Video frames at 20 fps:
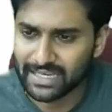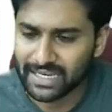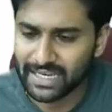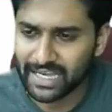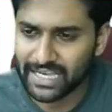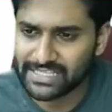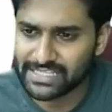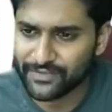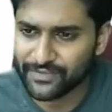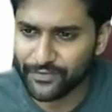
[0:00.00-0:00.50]

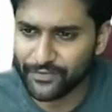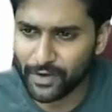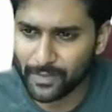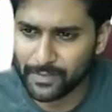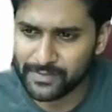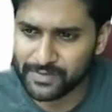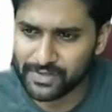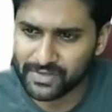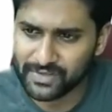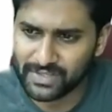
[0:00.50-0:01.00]
Guys, if you
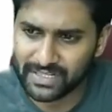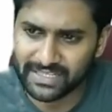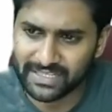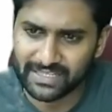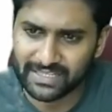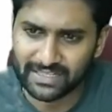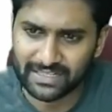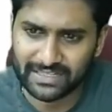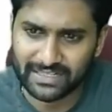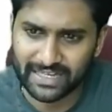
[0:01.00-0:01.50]
observe that
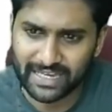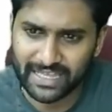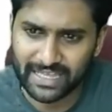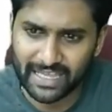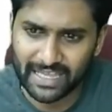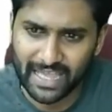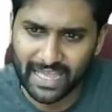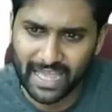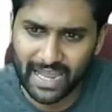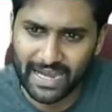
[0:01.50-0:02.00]
here
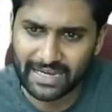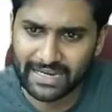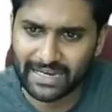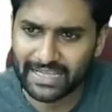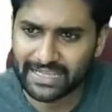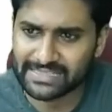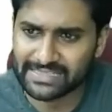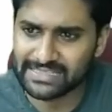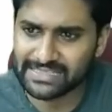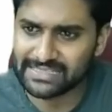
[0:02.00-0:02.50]
T and
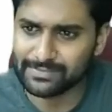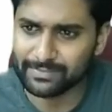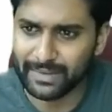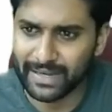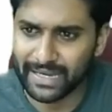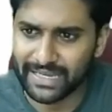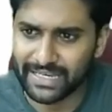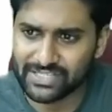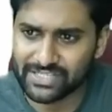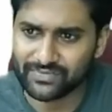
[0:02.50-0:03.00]
S is
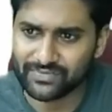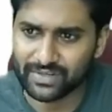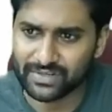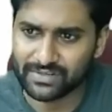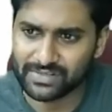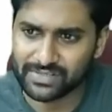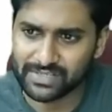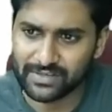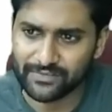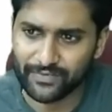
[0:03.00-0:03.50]
-1.
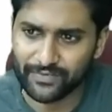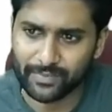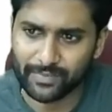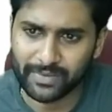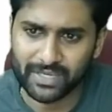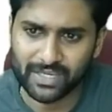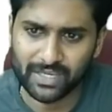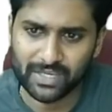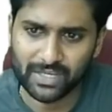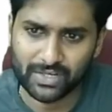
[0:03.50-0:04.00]
See, from
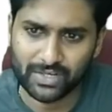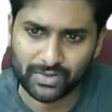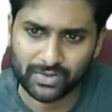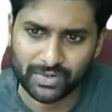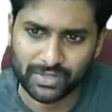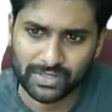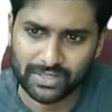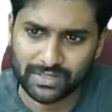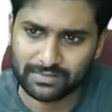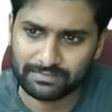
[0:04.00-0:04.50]
here to
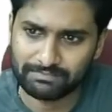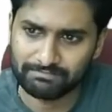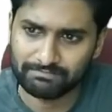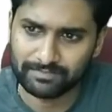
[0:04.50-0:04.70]
here.